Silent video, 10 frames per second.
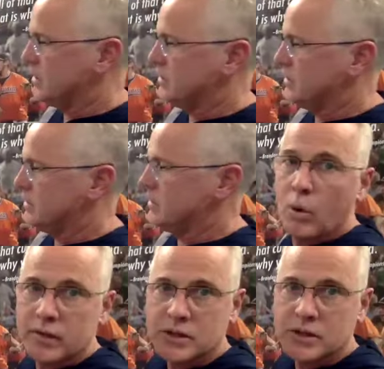the
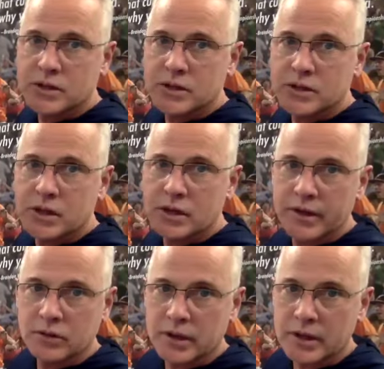award that's going to
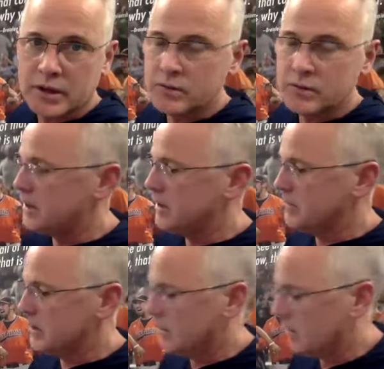eventually go to
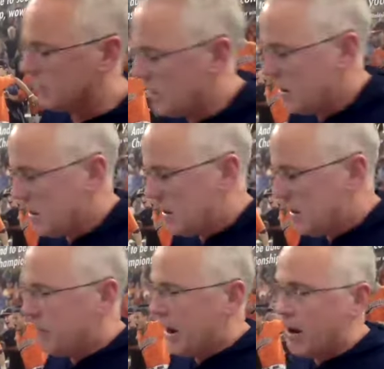him here
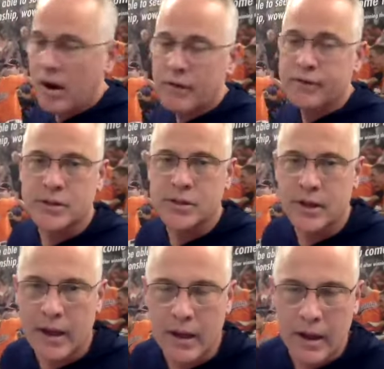in my
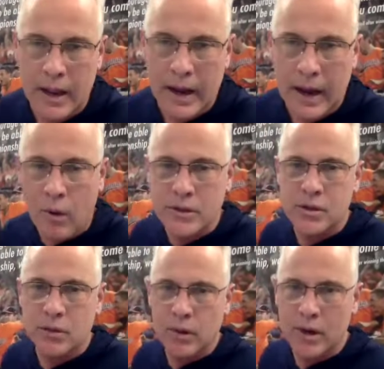office, and I
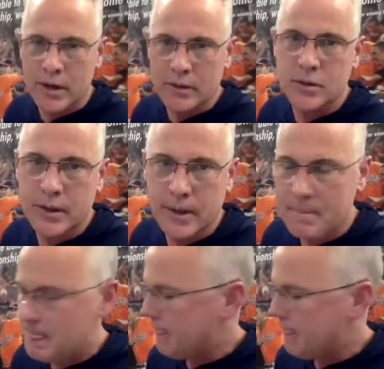want to read it to you.